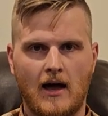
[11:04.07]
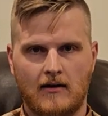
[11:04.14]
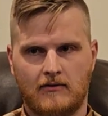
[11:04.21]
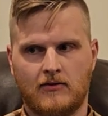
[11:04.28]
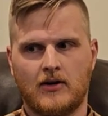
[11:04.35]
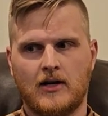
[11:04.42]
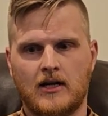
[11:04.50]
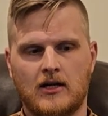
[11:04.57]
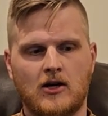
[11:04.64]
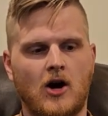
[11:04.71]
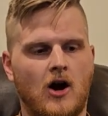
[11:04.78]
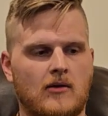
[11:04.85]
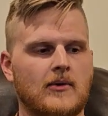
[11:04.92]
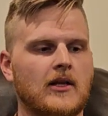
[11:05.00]
every
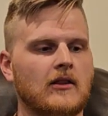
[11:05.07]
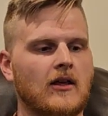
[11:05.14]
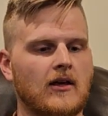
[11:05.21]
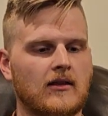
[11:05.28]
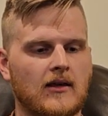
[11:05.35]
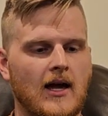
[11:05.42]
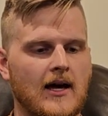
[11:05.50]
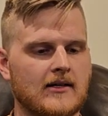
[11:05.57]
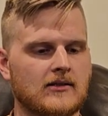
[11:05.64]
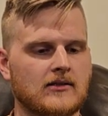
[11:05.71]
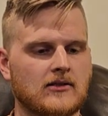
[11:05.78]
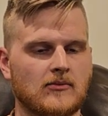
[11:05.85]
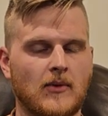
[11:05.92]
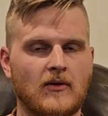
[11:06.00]
carbine length gas
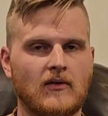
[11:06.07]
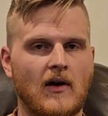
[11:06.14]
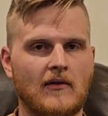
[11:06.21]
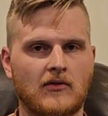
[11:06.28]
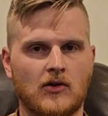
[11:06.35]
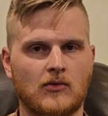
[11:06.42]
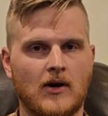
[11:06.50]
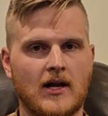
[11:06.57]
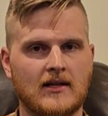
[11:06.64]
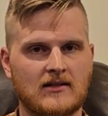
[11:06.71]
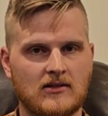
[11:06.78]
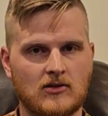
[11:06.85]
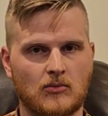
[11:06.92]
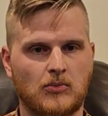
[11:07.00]
system I've ever ran
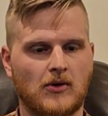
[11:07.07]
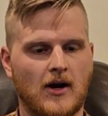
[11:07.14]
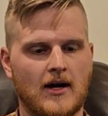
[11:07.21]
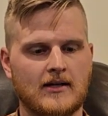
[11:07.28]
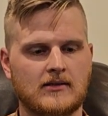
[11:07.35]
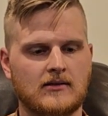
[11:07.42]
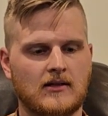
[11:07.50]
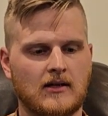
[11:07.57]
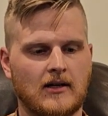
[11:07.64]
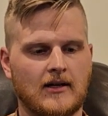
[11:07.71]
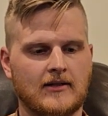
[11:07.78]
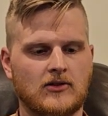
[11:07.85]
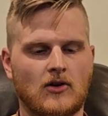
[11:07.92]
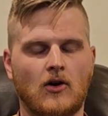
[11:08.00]
suppressed,
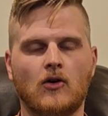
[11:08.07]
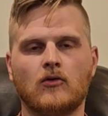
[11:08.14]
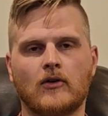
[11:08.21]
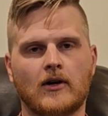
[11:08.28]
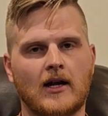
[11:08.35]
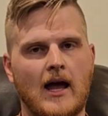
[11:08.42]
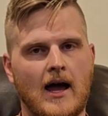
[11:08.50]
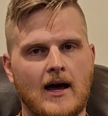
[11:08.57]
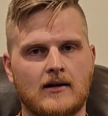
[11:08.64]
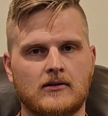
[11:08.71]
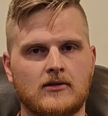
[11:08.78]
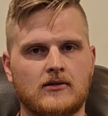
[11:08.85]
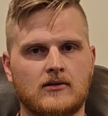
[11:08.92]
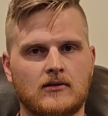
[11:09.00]
it's
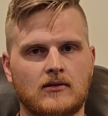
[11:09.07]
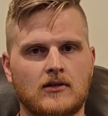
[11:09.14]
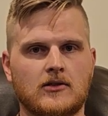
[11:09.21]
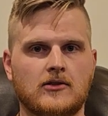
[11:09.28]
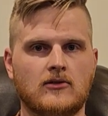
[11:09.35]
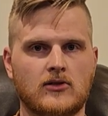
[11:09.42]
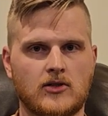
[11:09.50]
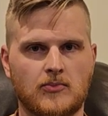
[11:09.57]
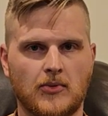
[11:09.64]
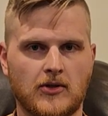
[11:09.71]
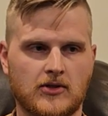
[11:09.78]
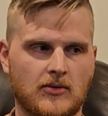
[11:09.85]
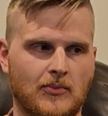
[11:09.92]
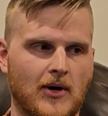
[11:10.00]
overgassed as soon as you put
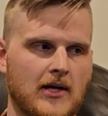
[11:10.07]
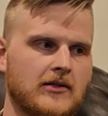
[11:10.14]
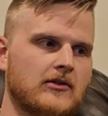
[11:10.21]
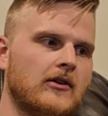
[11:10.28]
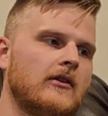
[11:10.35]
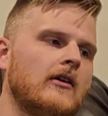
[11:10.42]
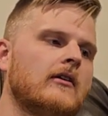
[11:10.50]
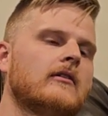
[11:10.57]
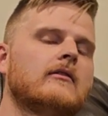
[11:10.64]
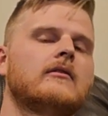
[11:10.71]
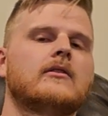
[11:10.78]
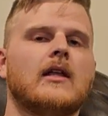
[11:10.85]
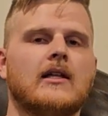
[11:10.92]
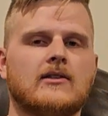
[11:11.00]
a suppressor on there.
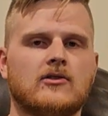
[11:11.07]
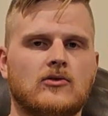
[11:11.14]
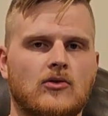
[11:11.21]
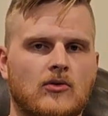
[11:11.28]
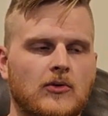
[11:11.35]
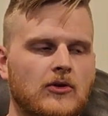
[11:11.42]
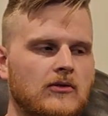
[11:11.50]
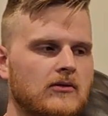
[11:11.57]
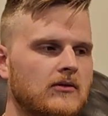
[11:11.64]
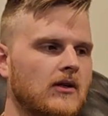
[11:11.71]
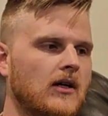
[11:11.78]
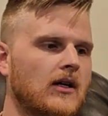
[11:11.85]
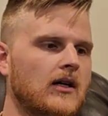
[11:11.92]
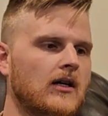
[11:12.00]
That's normal.
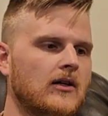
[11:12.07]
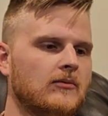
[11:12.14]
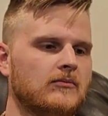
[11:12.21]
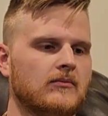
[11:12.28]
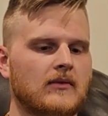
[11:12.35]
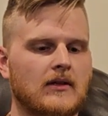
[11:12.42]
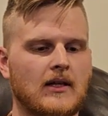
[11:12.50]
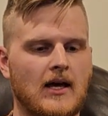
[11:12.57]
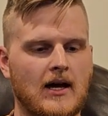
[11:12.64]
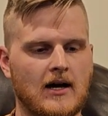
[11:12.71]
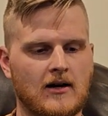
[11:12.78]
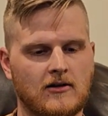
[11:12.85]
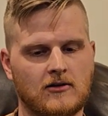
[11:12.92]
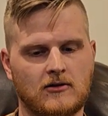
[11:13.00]

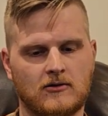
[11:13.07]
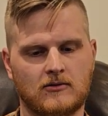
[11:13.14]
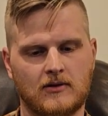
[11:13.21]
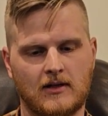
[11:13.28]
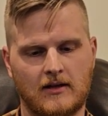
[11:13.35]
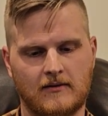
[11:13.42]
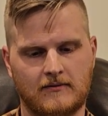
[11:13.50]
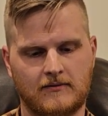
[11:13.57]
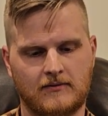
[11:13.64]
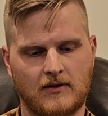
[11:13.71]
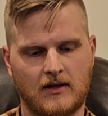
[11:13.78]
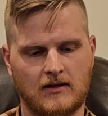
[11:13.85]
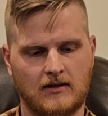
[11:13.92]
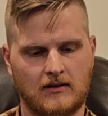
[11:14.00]
Now, if
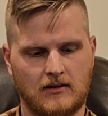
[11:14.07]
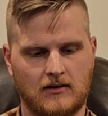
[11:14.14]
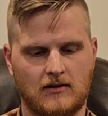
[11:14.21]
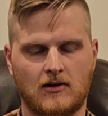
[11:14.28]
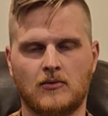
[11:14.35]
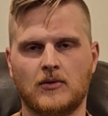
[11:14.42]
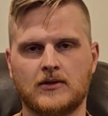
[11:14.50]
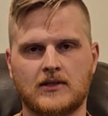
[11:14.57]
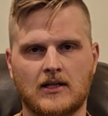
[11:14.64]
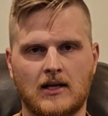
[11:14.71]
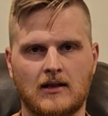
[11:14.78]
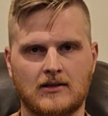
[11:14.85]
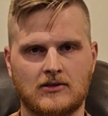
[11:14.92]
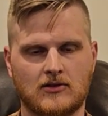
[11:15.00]
you know, once
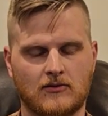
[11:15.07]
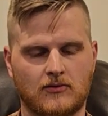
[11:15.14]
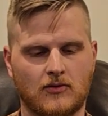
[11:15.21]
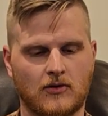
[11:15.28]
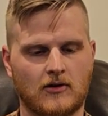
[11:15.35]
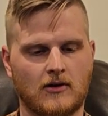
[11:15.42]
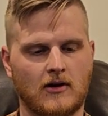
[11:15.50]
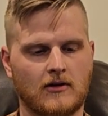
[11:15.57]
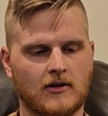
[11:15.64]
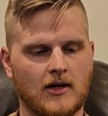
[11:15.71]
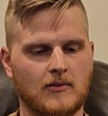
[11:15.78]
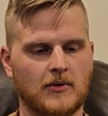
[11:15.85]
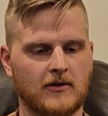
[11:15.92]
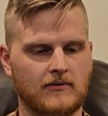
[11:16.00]
again, this is a $400
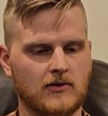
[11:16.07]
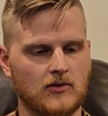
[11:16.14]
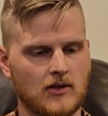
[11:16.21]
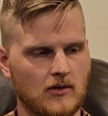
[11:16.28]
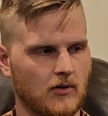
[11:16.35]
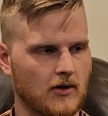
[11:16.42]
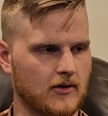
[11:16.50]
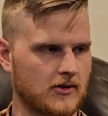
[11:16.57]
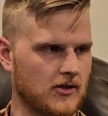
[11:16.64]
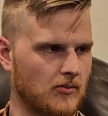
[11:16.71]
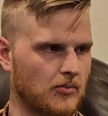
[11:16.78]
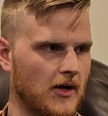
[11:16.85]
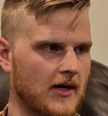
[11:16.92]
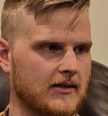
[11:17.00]
gun, but if you did want to
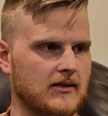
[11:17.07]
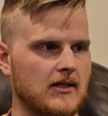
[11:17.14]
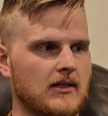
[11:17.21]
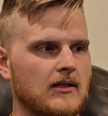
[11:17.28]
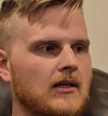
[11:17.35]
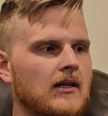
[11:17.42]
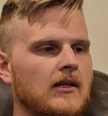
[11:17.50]
suppress it